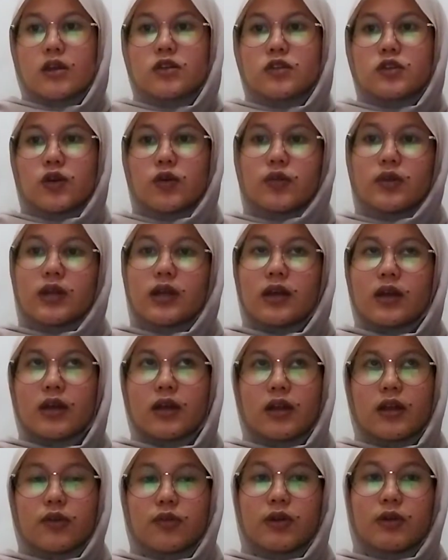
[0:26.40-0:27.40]
So
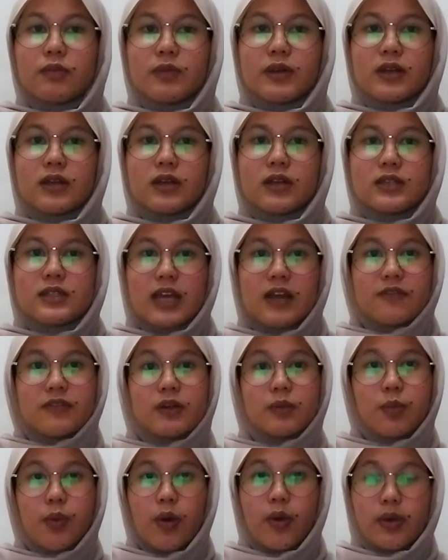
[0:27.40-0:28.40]
there will be
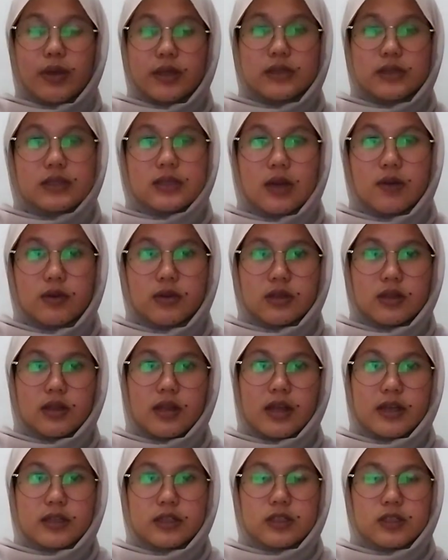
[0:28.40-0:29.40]
several points I would
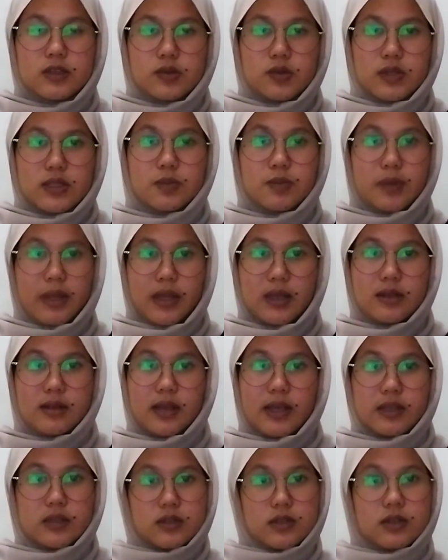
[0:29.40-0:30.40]
like to explain
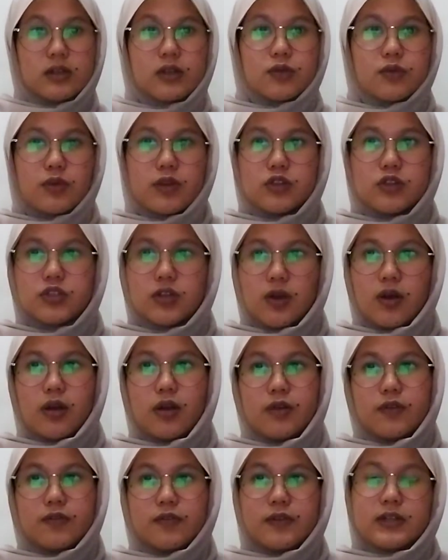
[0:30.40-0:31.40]
later, which
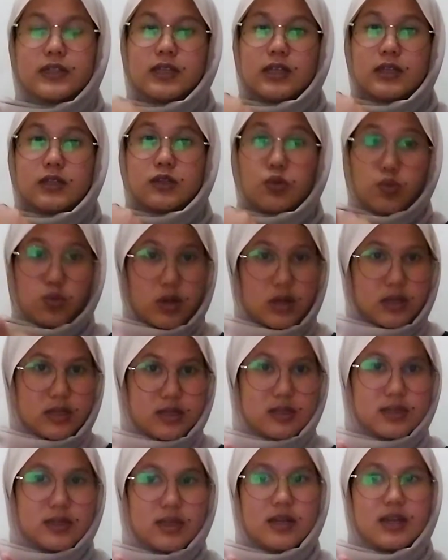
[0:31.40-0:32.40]
are first is what
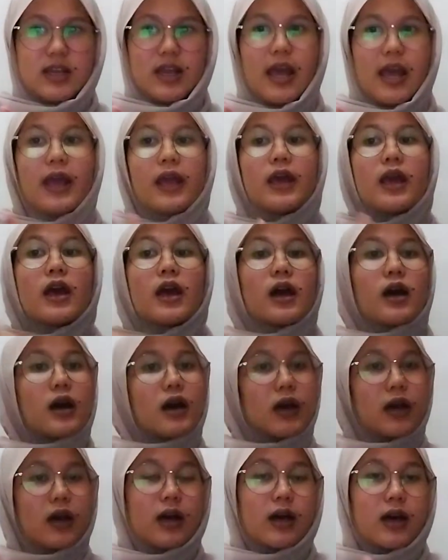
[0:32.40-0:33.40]
is CDA,
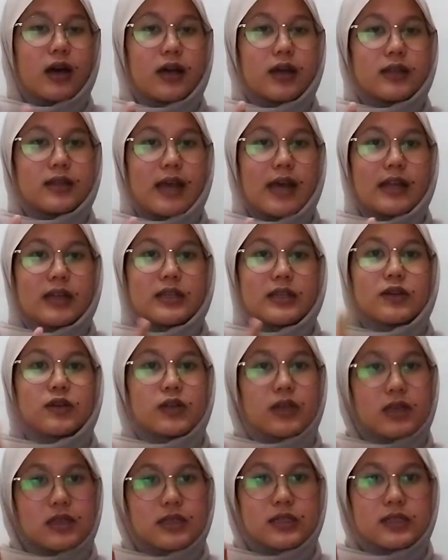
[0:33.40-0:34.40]
then
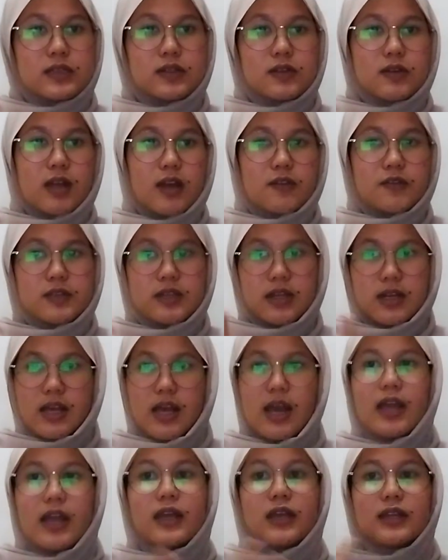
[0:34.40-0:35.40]
history of
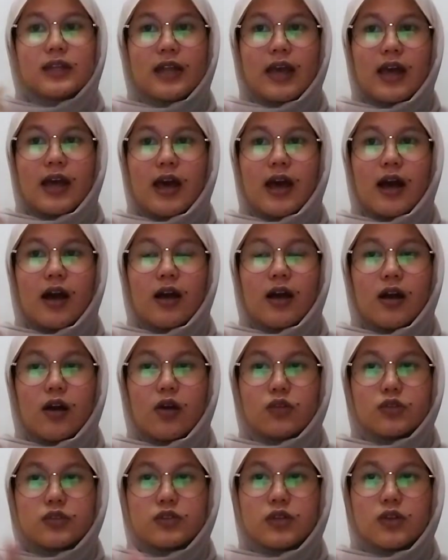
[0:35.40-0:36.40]
CDA, that are
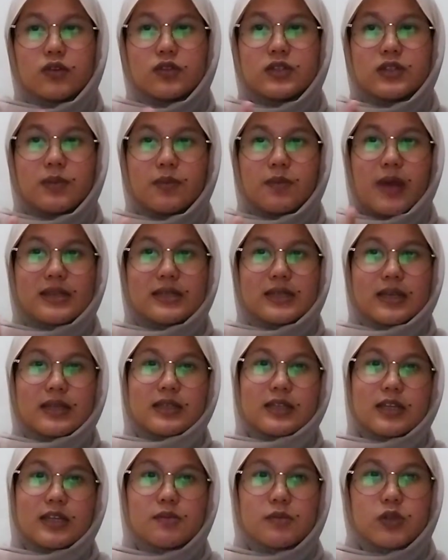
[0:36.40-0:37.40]
also some basic
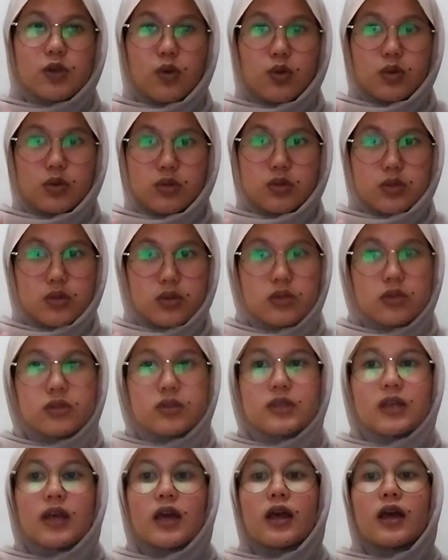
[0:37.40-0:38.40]
terms or
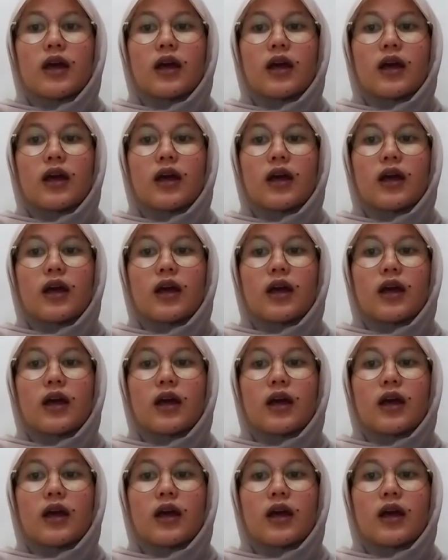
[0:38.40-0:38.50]
tools.